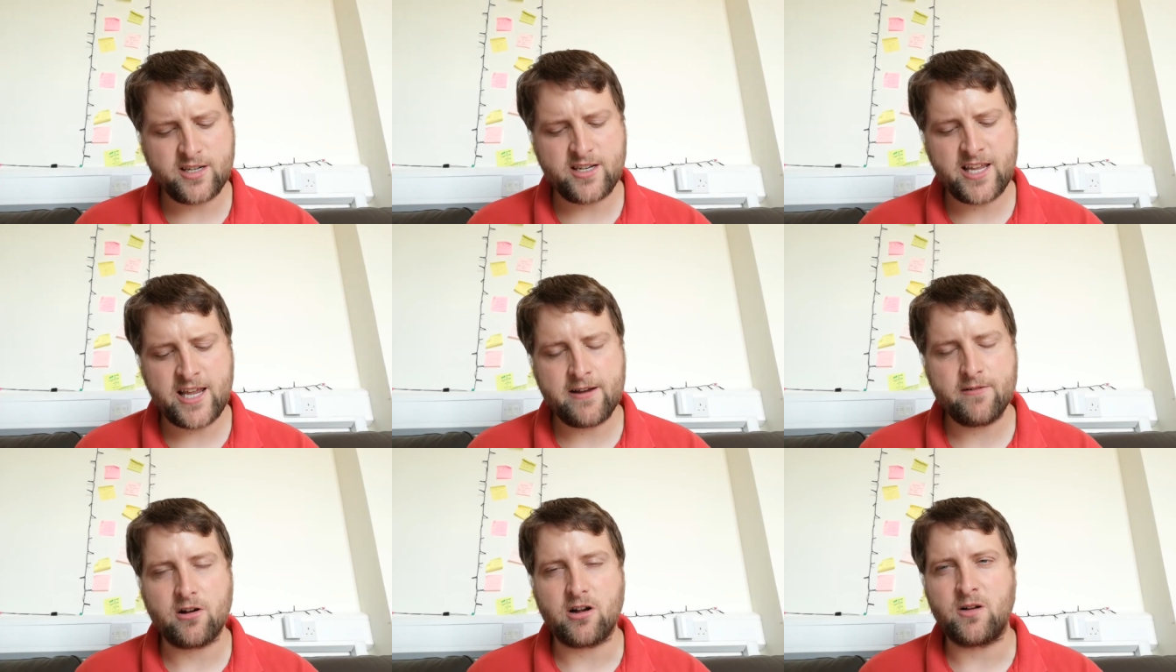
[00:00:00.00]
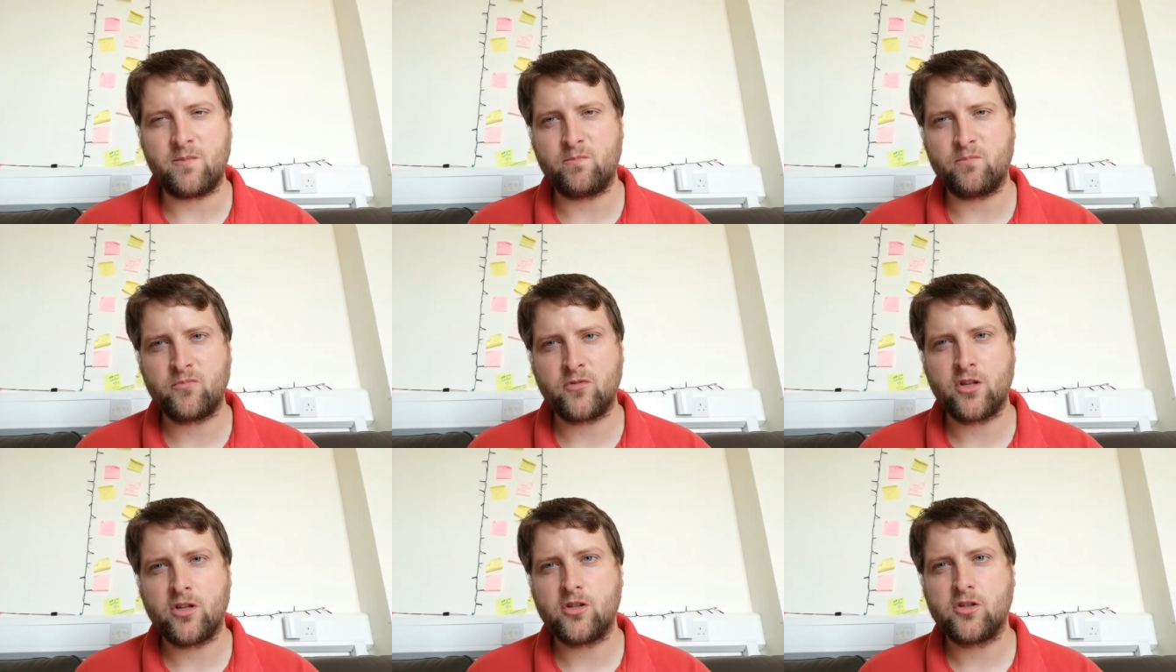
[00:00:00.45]
nearer
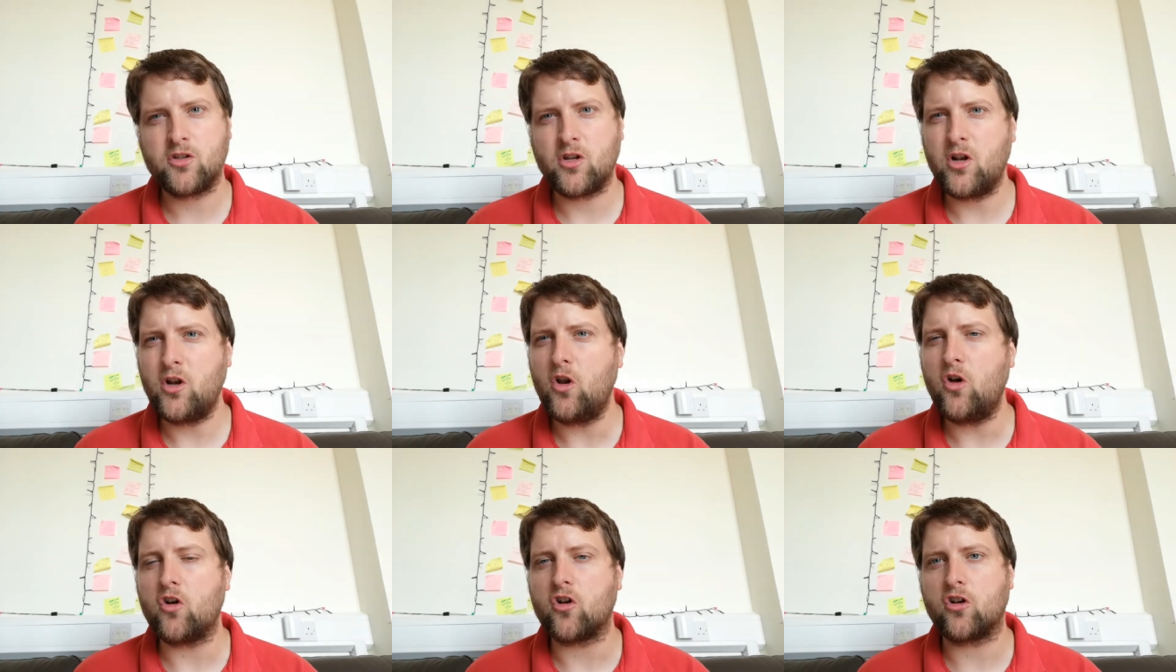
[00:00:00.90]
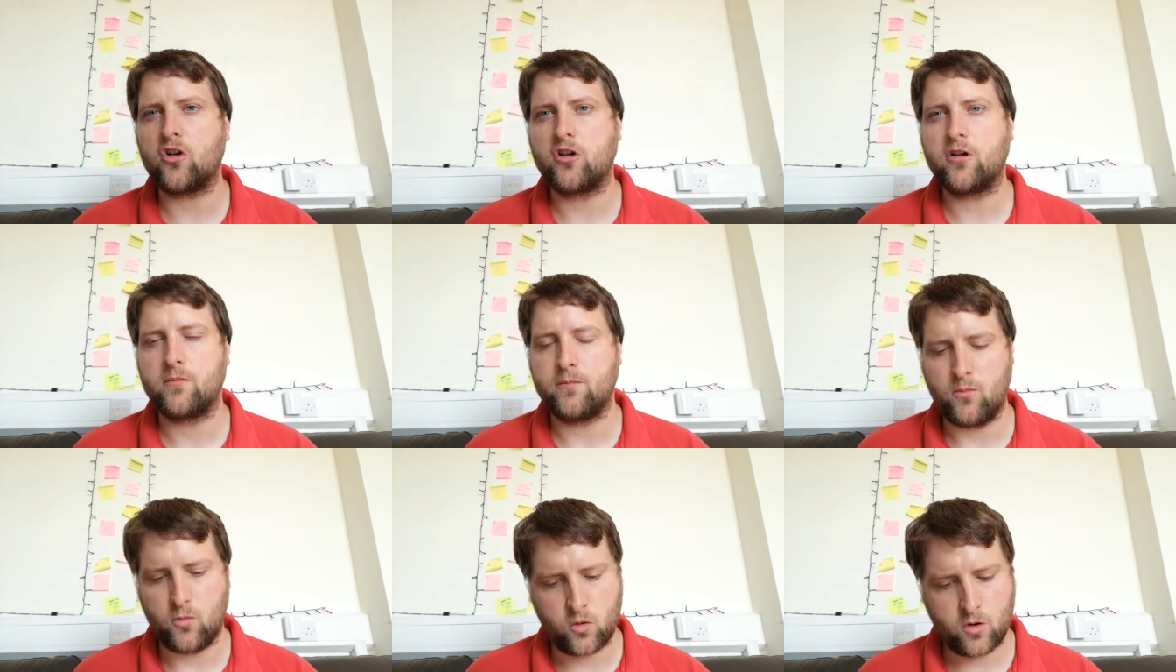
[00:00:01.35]
to look
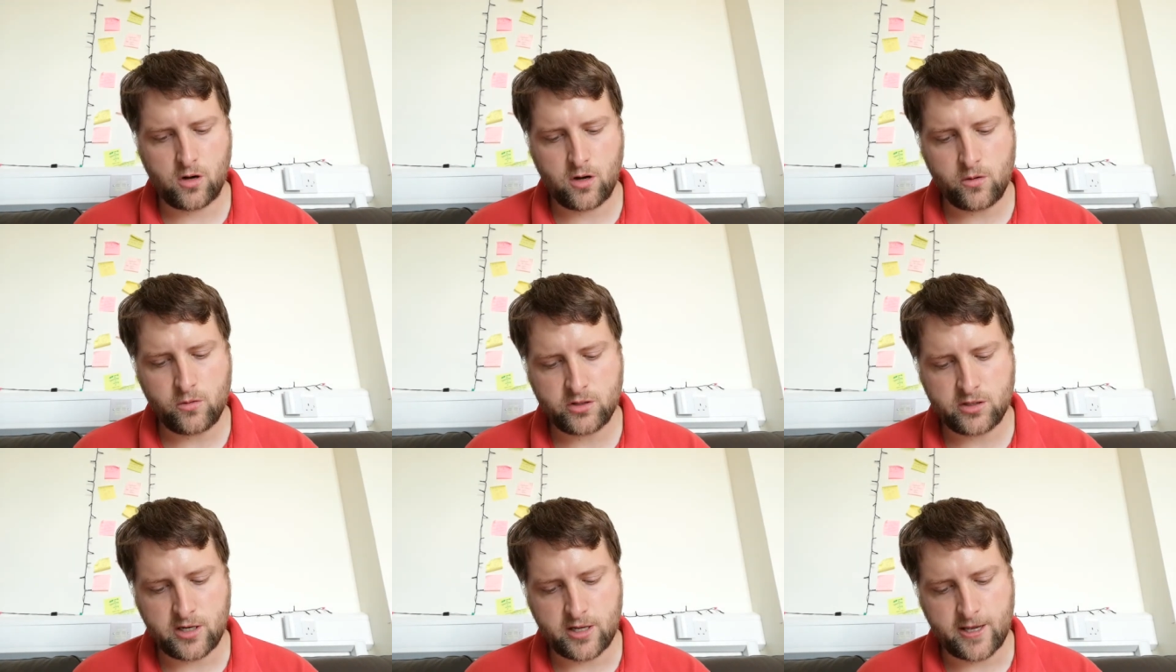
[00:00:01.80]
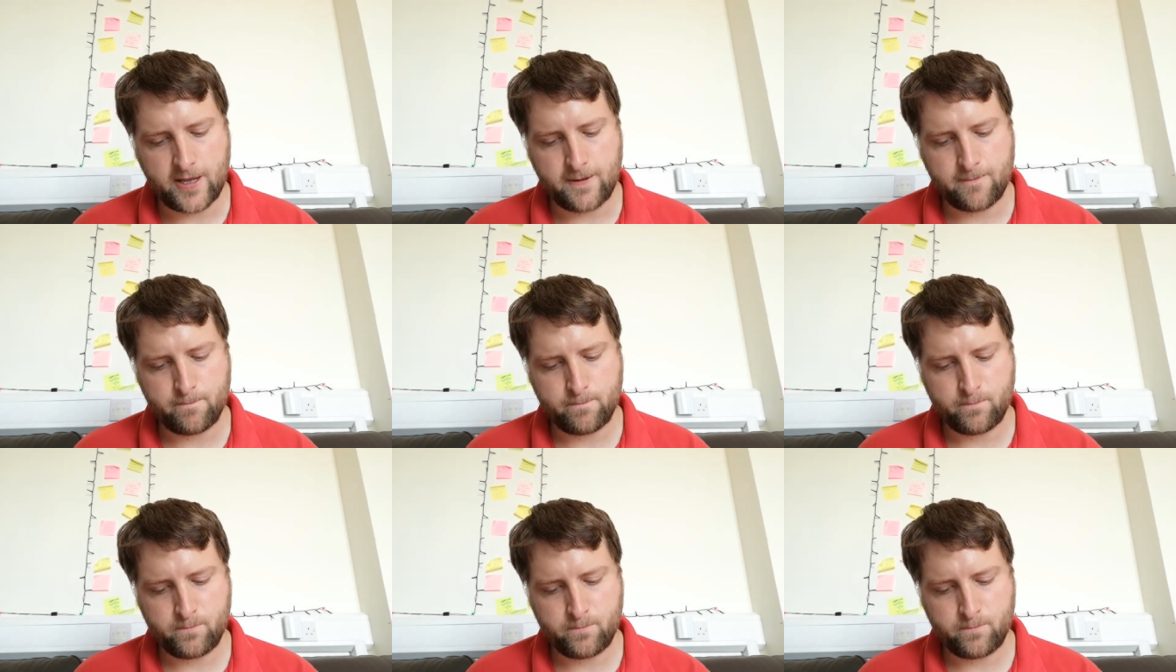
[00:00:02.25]
more closely.